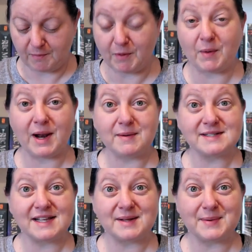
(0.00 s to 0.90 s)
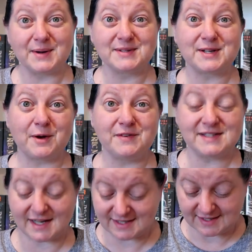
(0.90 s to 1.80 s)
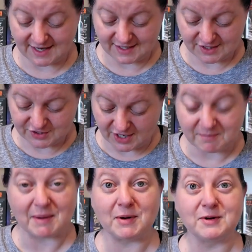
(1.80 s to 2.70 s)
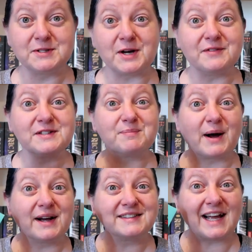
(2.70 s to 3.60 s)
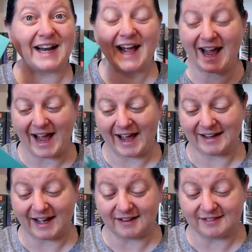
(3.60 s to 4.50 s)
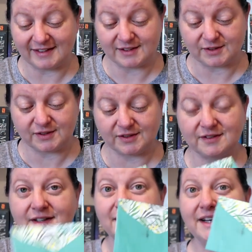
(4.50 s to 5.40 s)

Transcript: But while I was at the post office, I decided to check my post office box and I had a little